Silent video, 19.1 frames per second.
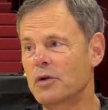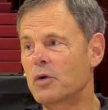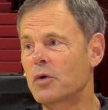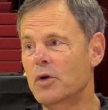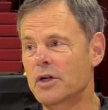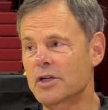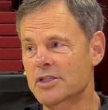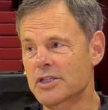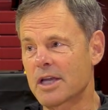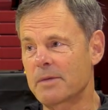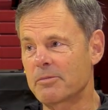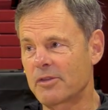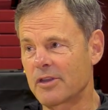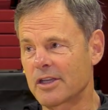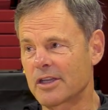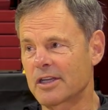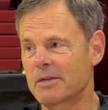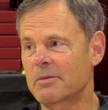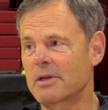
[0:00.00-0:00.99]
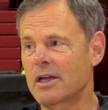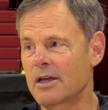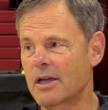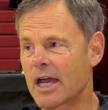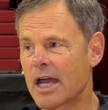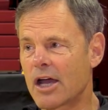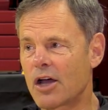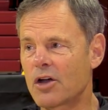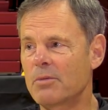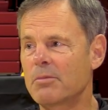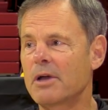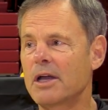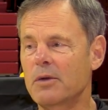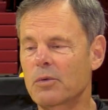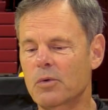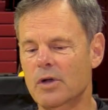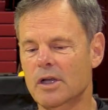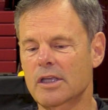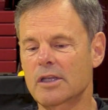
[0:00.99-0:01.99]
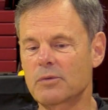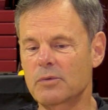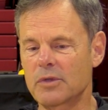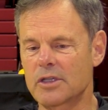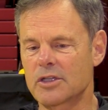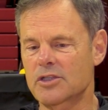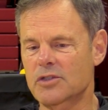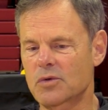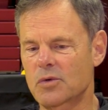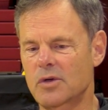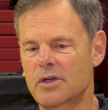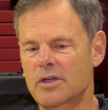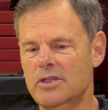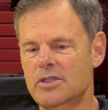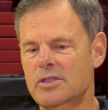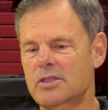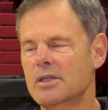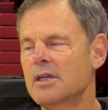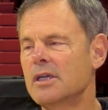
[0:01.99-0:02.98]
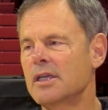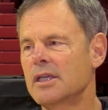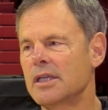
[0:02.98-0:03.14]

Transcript: a horse, I'm thinking about how am I working with this horse,